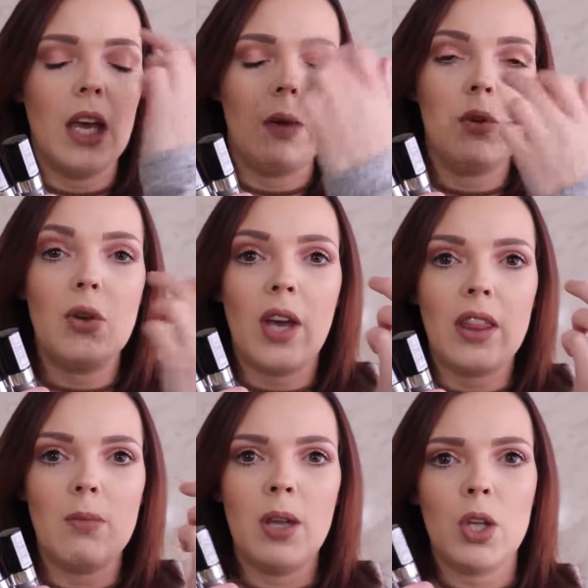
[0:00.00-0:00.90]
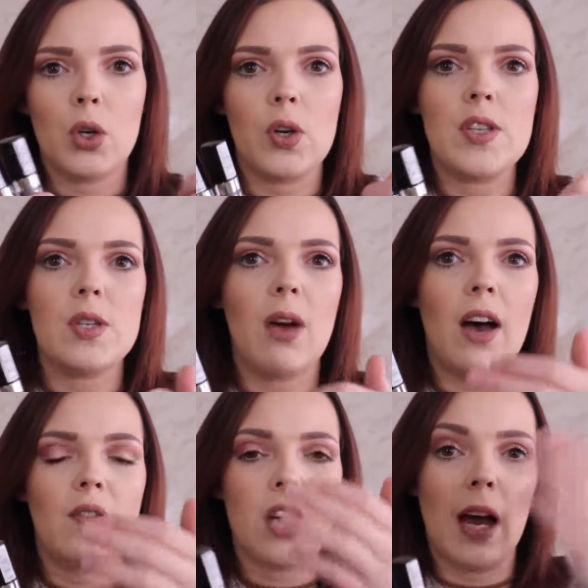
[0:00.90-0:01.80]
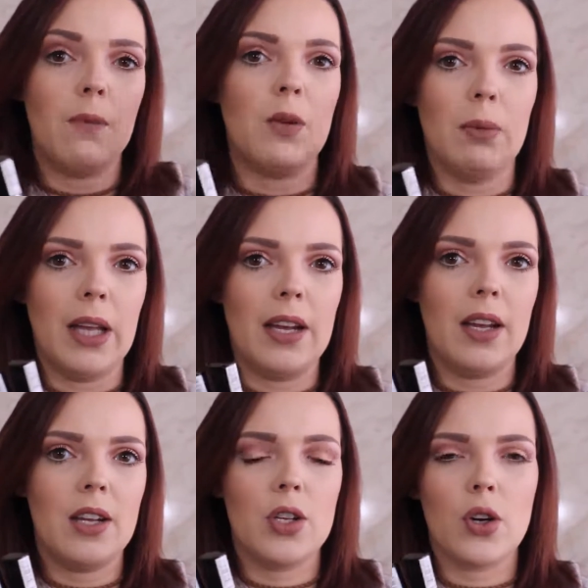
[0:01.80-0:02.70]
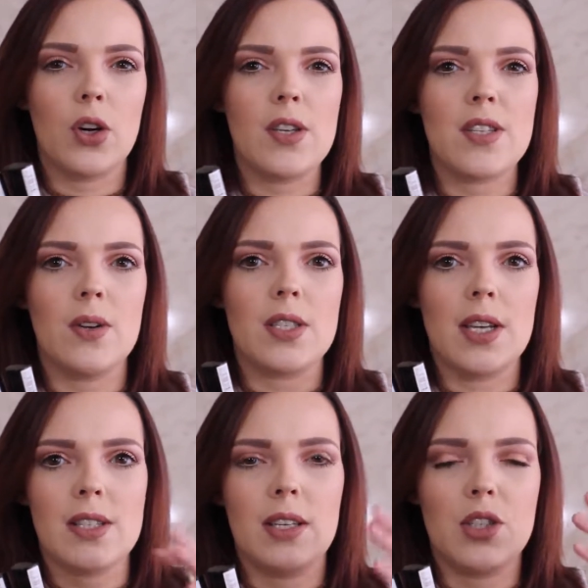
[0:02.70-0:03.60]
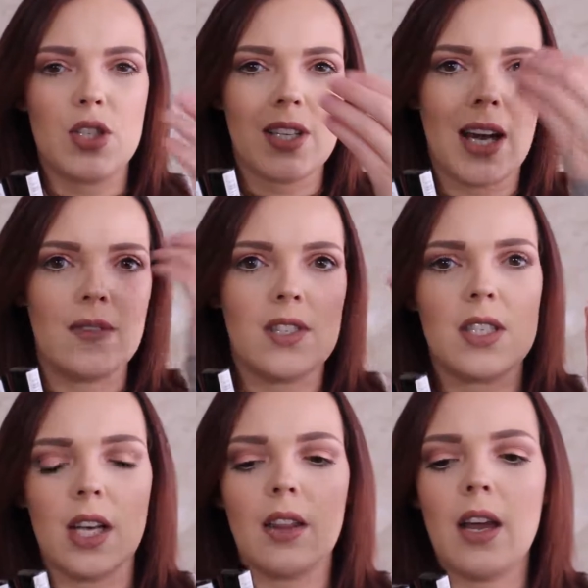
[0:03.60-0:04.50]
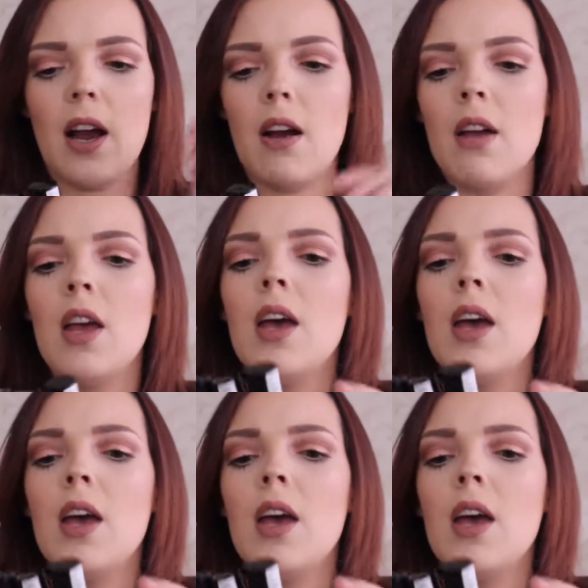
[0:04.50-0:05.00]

And when you get them in the crease, you have time to blend it into your crease so it doesn't just kind of stick there.